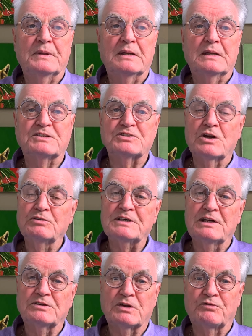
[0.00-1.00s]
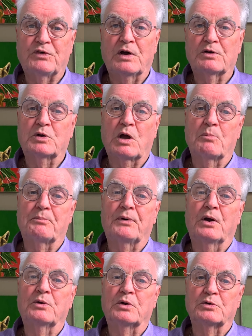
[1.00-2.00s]
It's no doubt that Final Cut
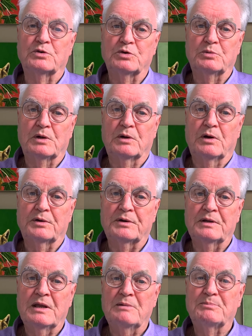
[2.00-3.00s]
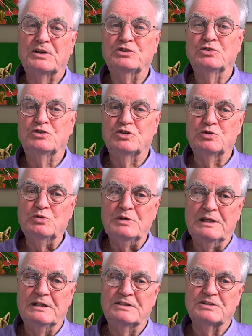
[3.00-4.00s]
Pro can do a lot, but you do
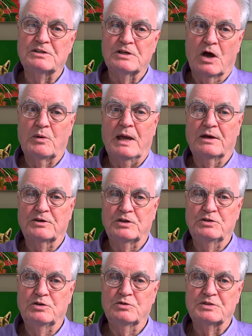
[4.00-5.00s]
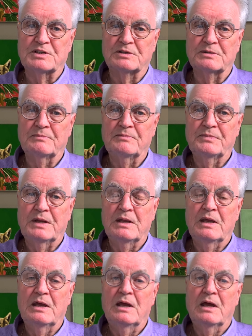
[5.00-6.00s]
need to know how to use it.
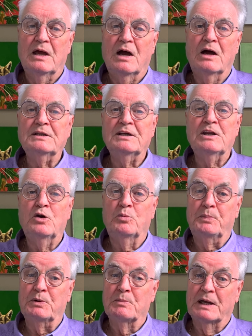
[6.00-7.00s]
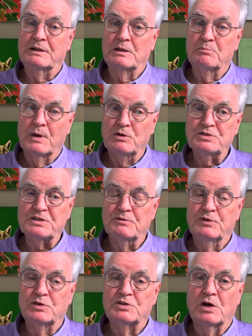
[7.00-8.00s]
I can help you make the most of
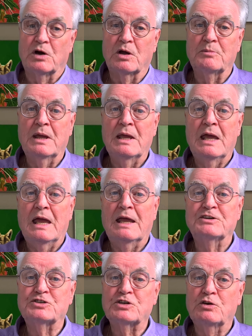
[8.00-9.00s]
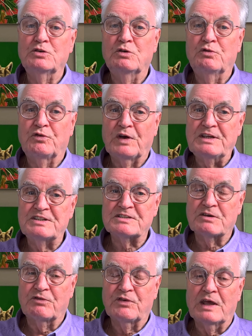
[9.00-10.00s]
your time and show you
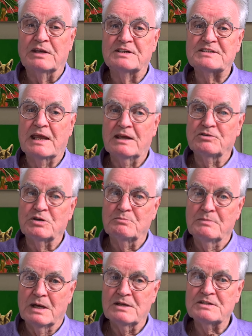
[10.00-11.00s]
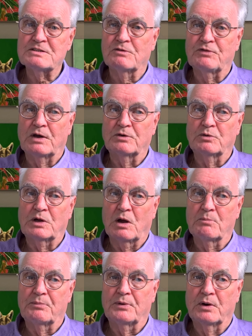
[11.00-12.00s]
face-to-face how to master Final
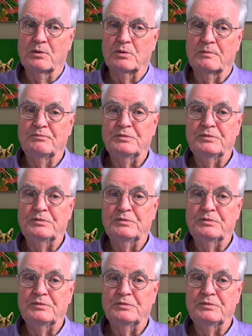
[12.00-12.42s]
Cut Pro.